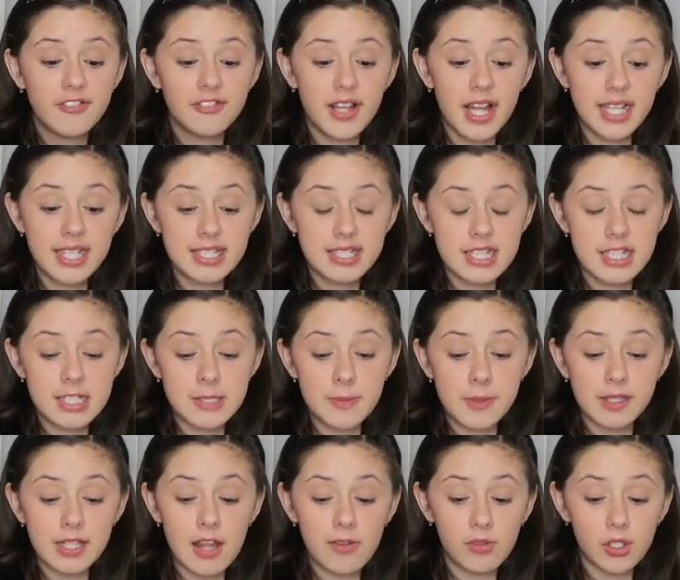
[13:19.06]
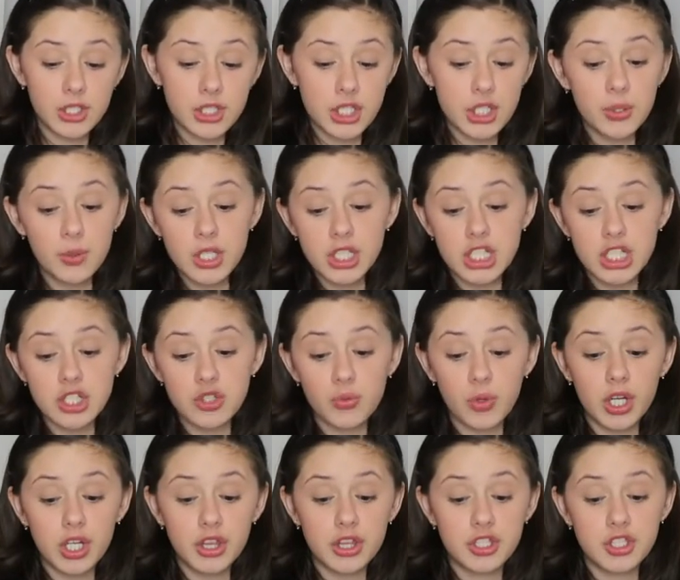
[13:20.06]
flying sit spin level 2, which is
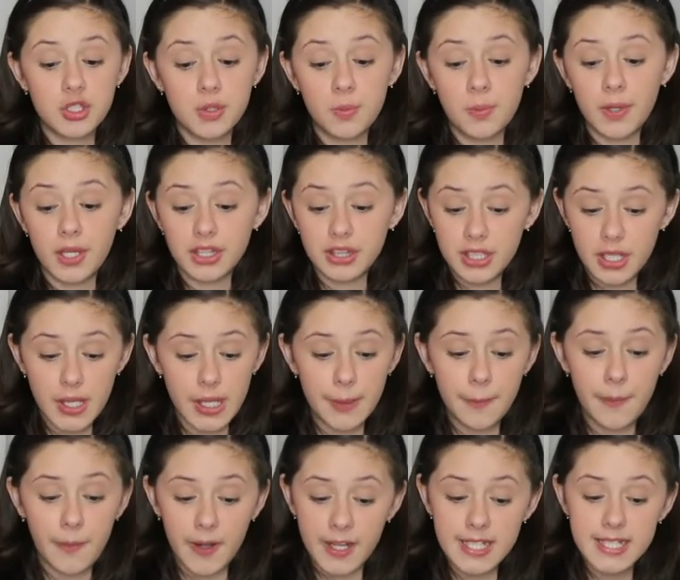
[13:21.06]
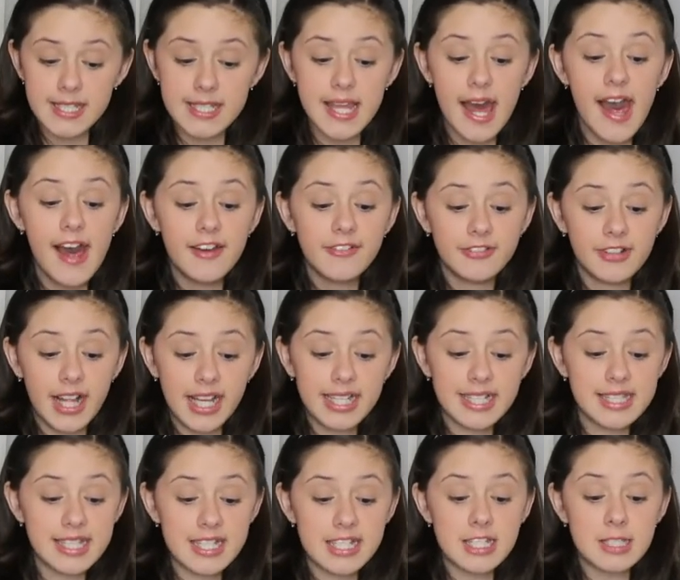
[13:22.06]
worth 2.30 points,
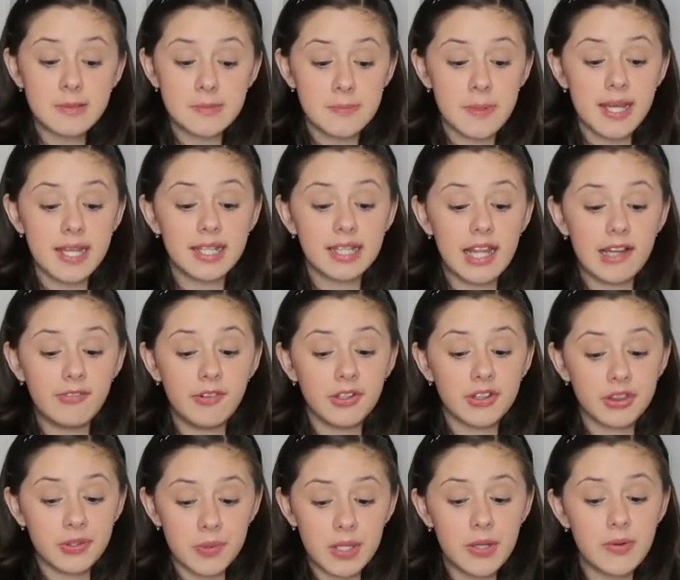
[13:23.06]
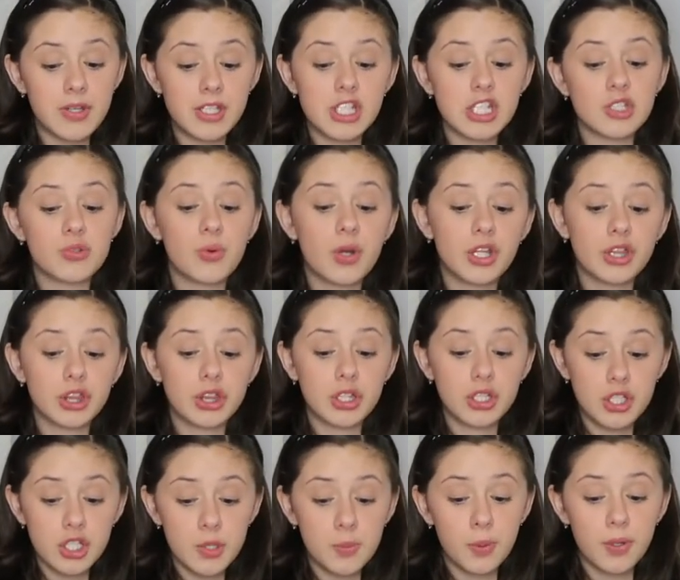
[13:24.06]
flying sit spin level 3, which is worth
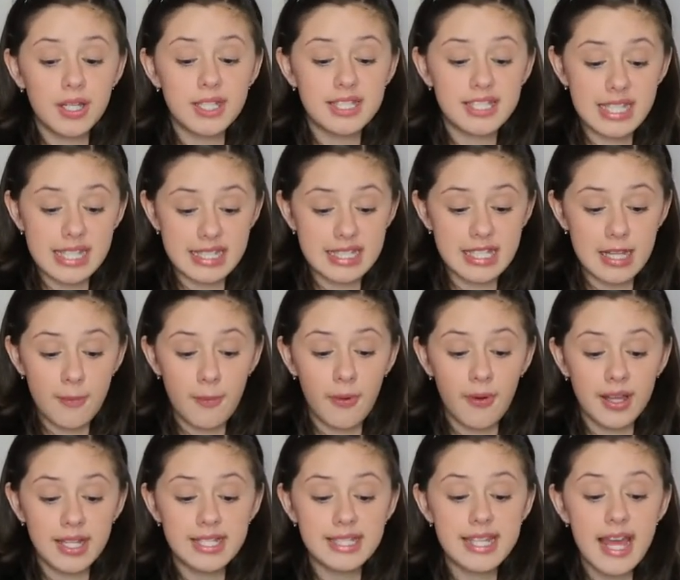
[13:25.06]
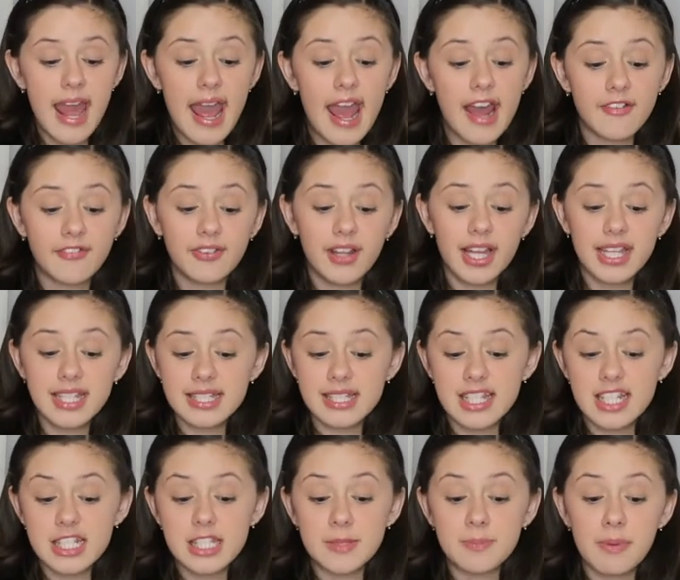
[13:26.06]
2.60 points, and flying
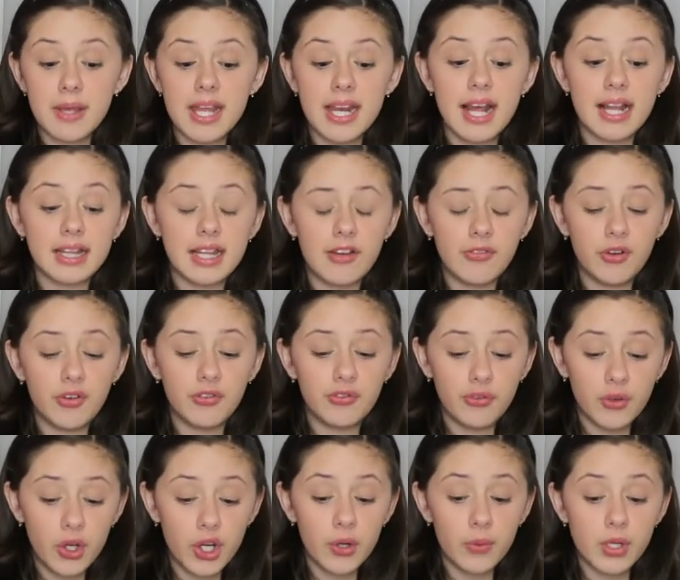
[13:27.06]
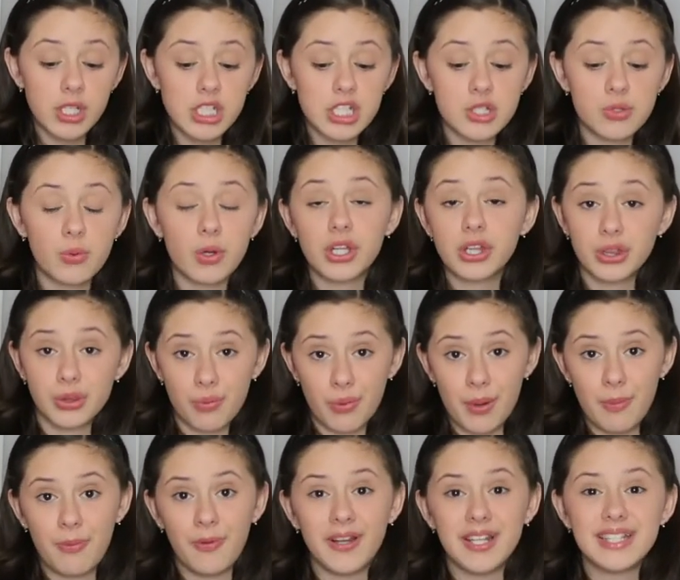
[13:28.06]
sit spin level 4, which is worth
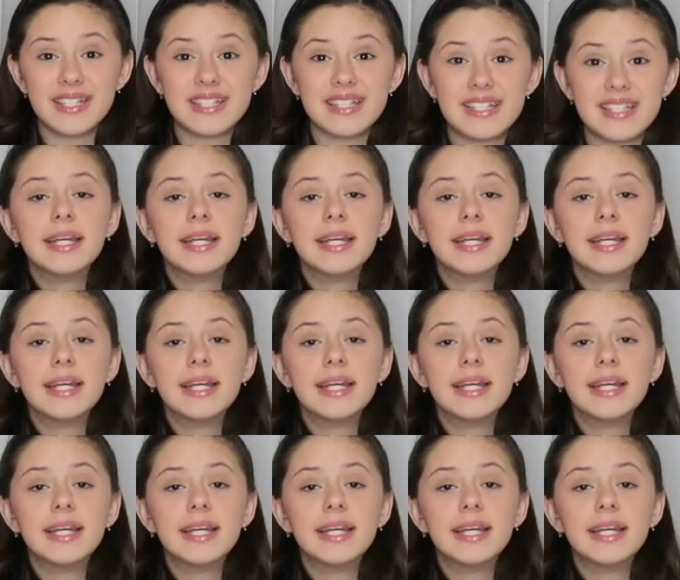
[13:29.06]
3 points.